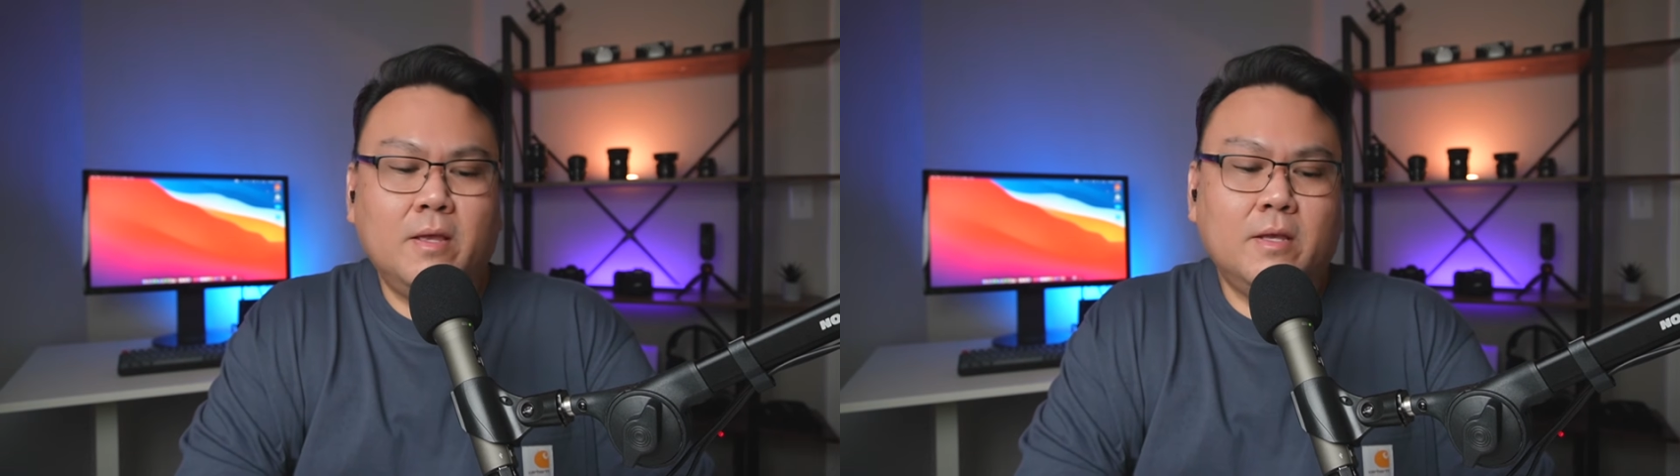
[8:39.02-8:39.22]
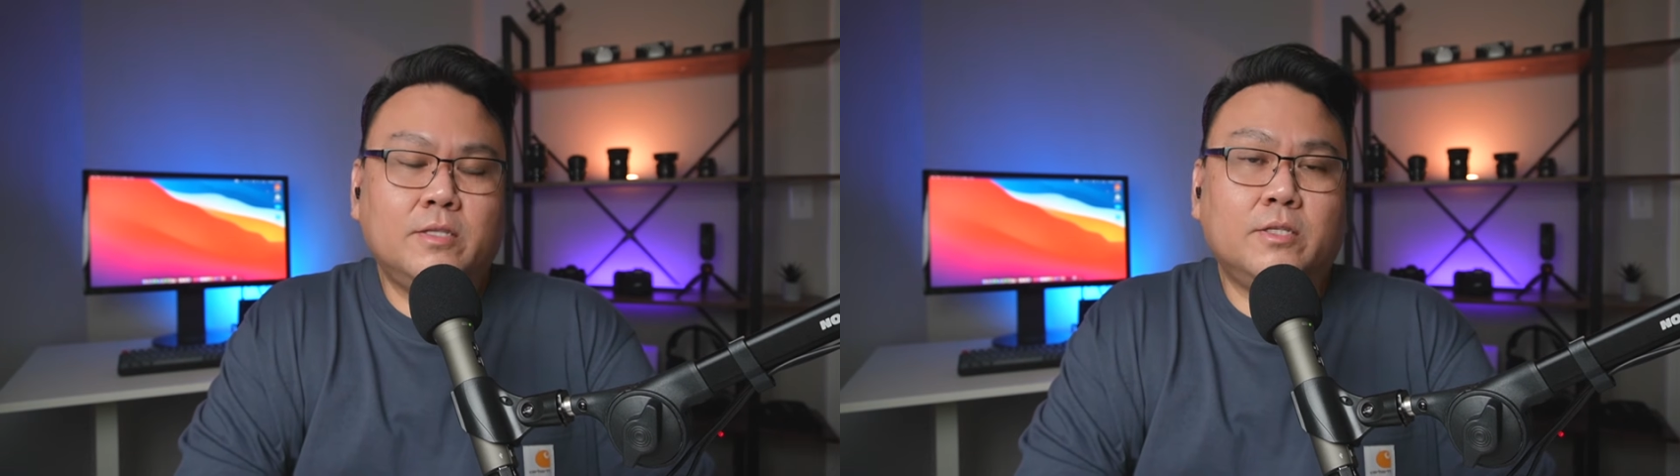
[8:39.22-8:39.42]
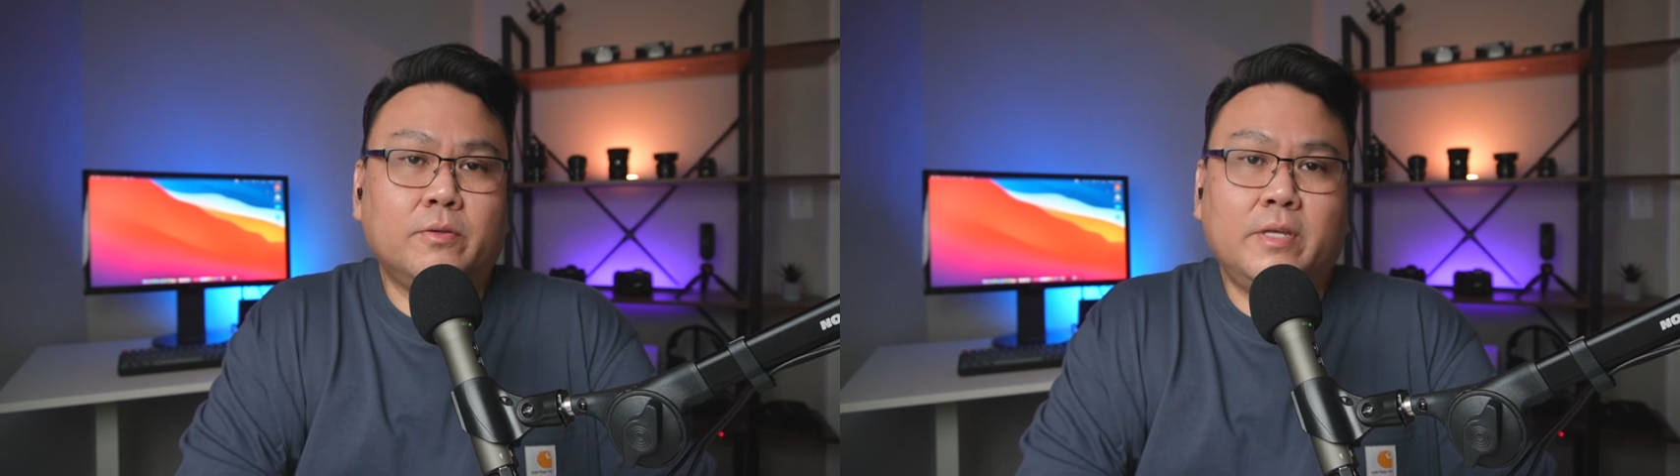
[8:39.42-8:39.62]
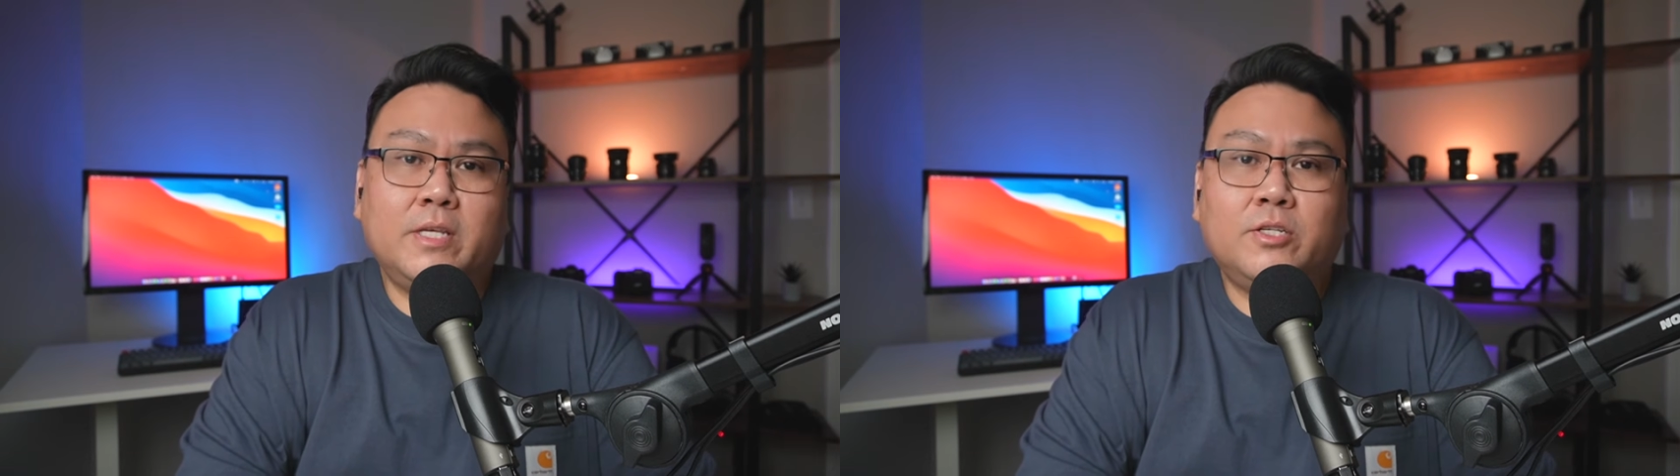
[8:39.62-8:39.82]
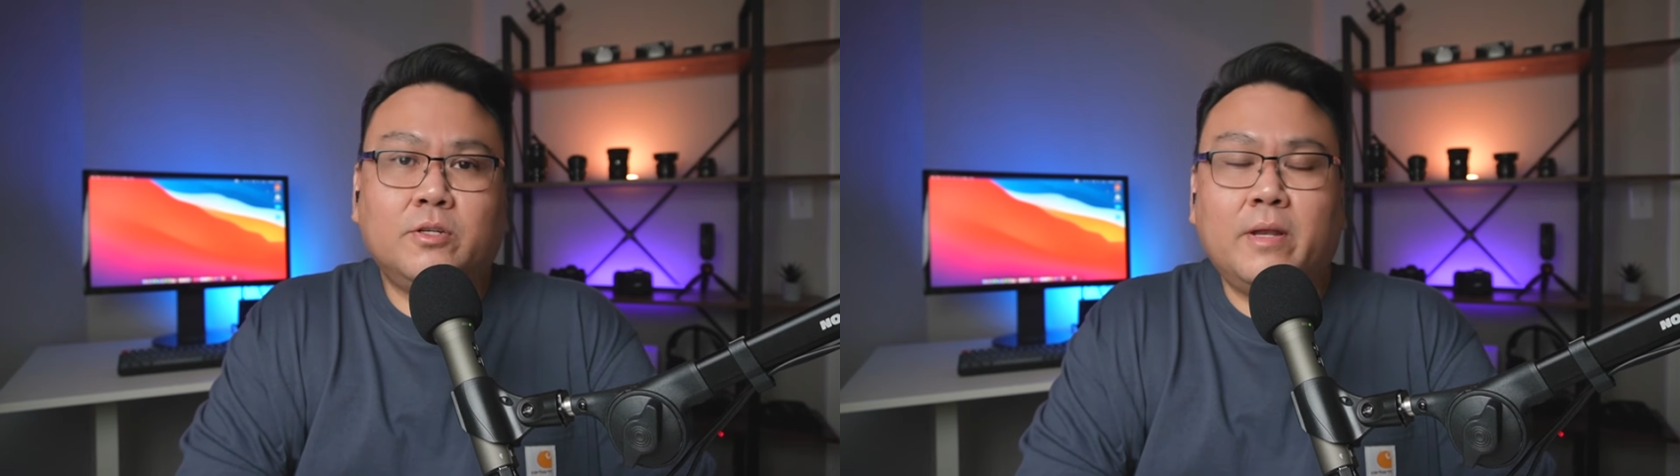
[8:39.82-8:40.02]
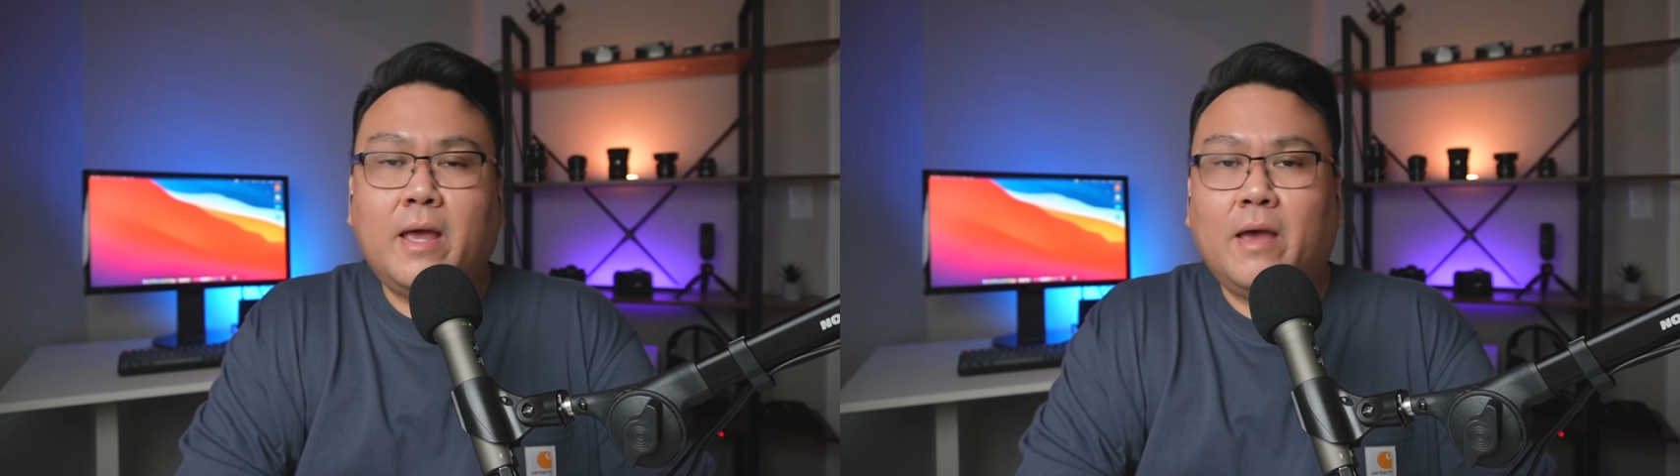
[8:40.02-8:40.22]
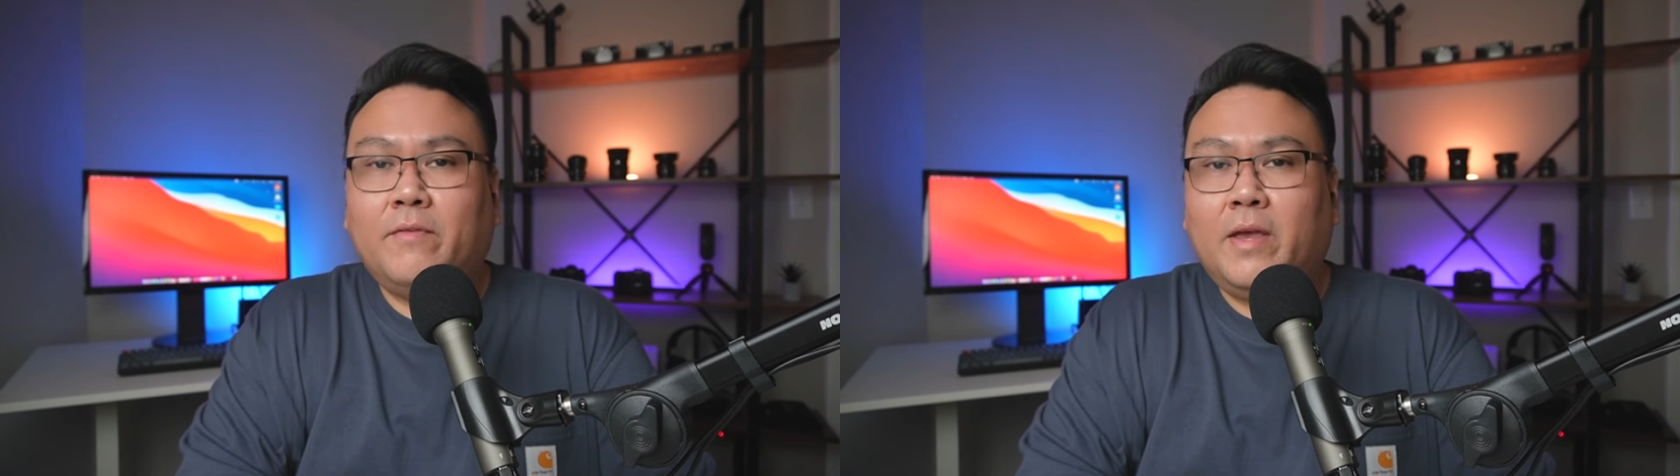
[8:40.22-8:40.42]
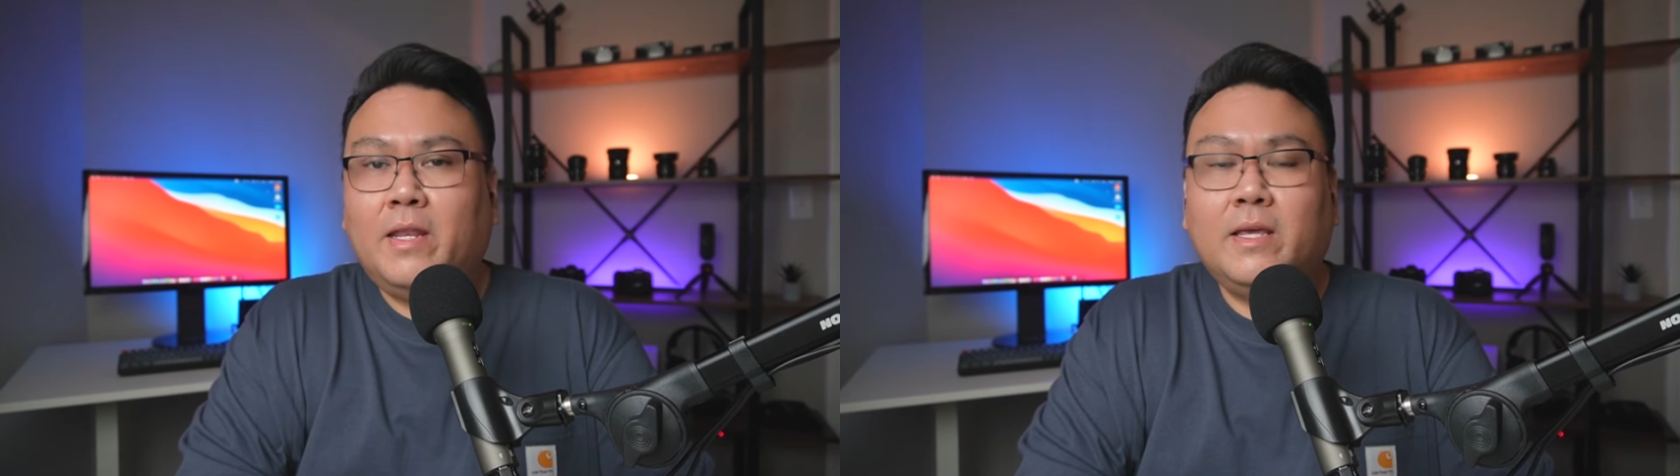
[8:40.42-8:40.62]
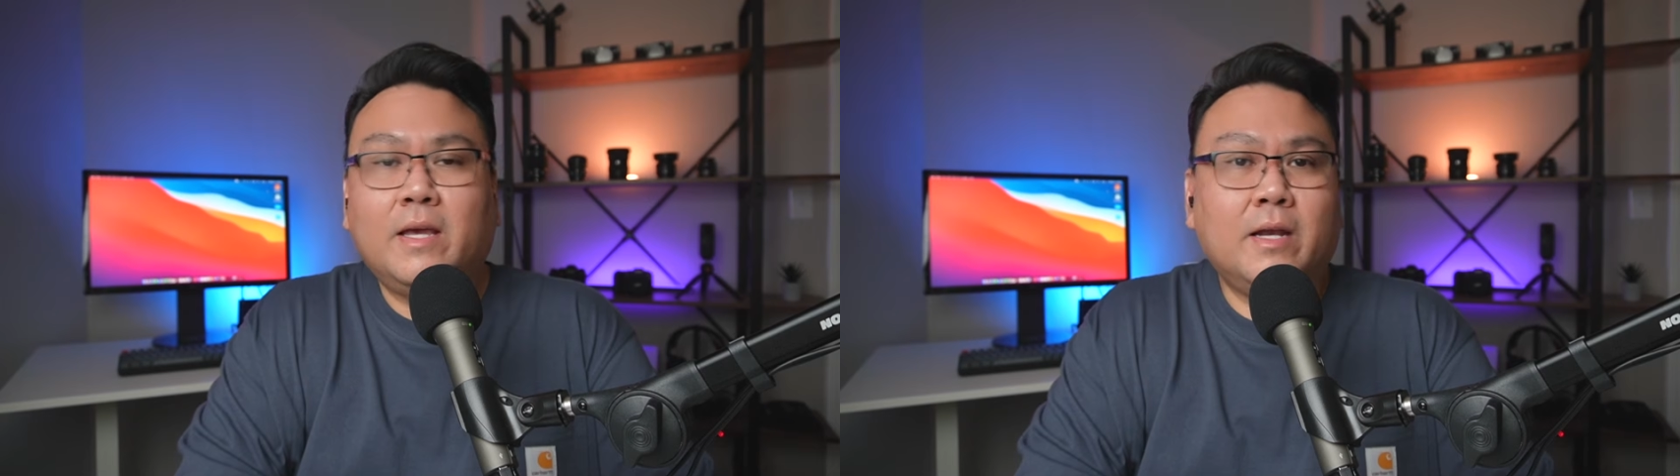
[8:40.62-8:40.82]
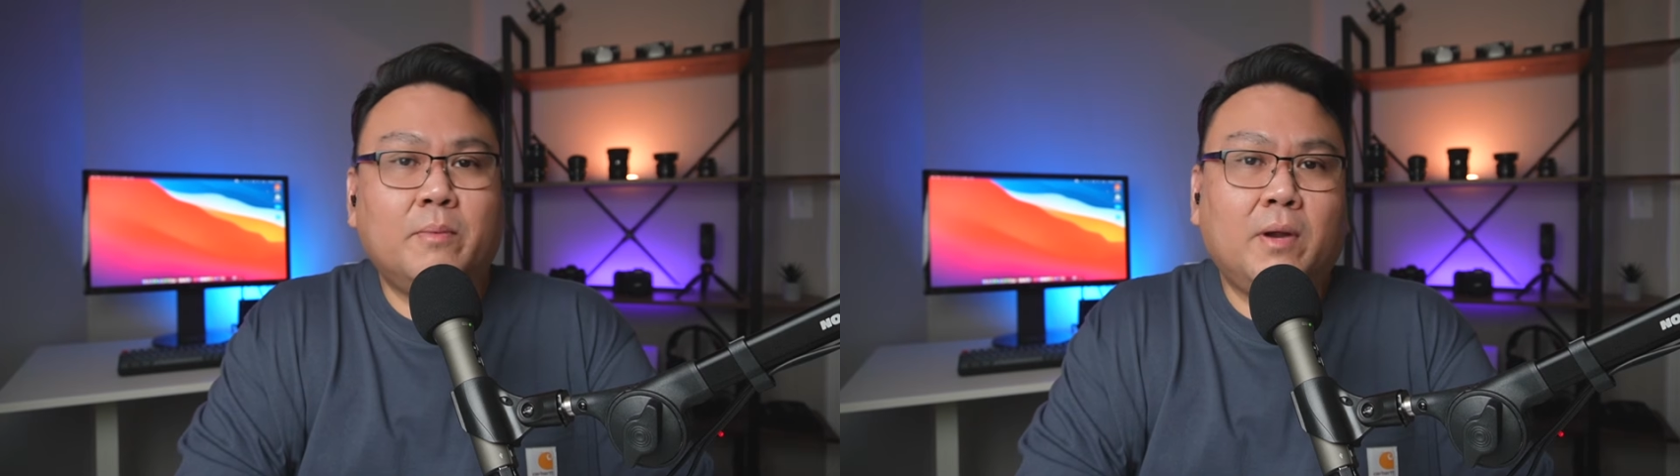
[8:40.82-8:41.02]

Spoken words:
So these shouldn't have any kind of